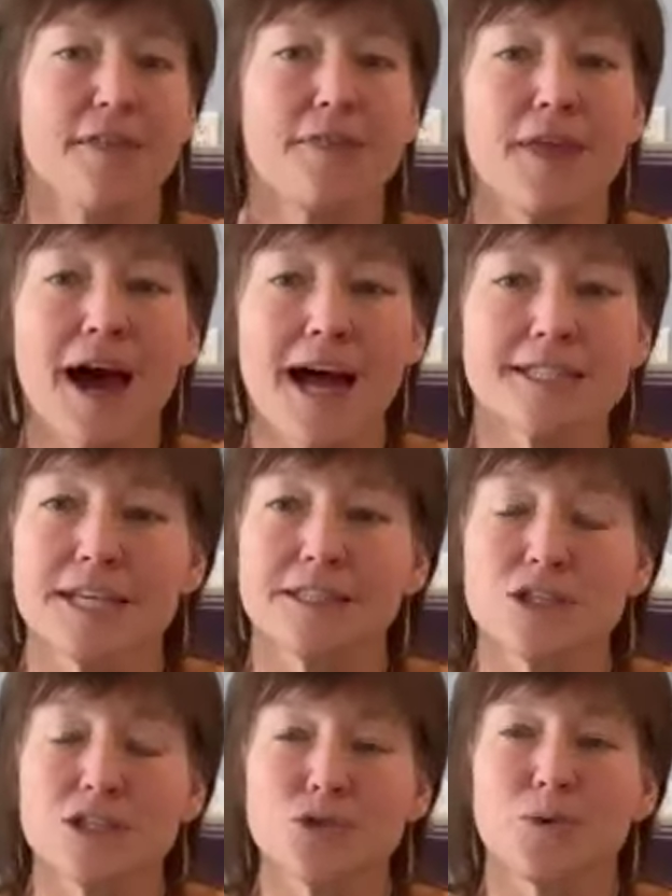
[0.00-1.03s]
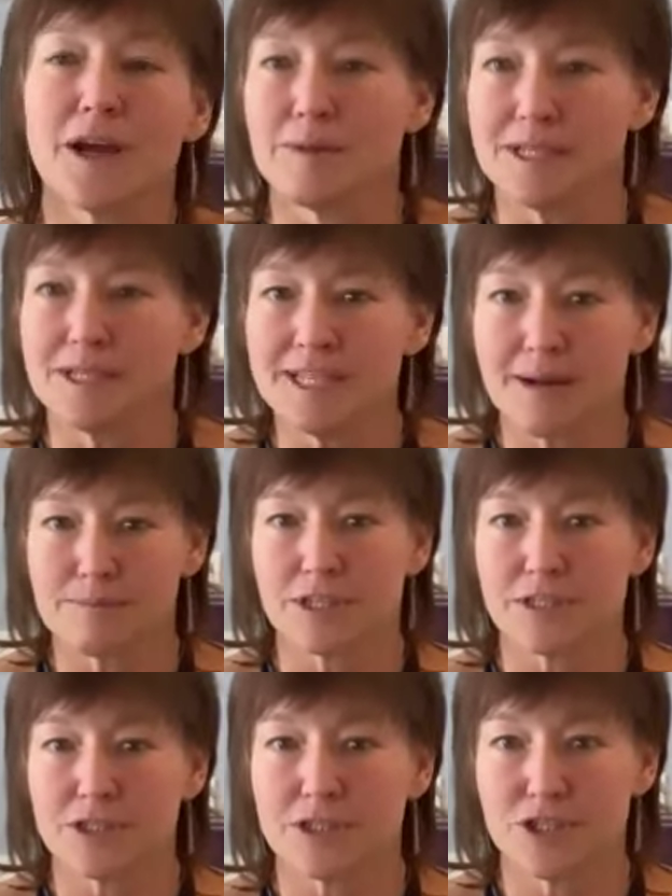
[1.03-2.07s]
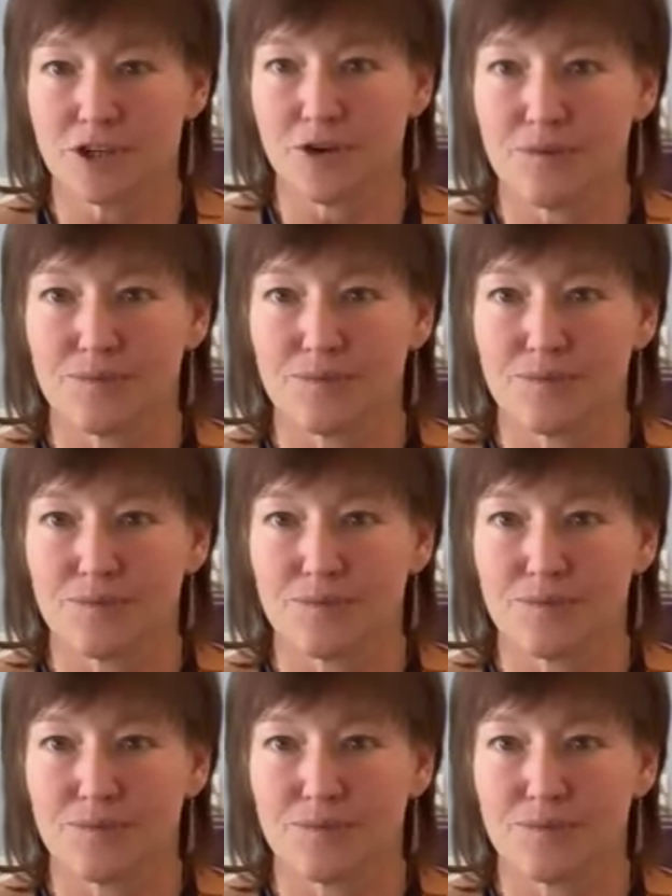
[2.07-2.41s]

That's at least what I'm attempting to do.